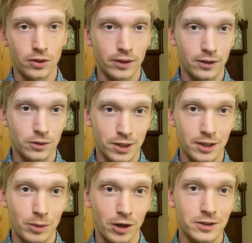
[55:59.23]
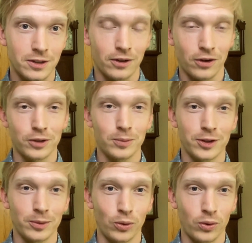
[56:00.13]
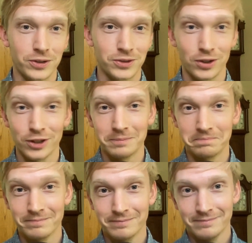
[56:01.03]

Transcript: Do you think there's any merit to the argument that porn is good?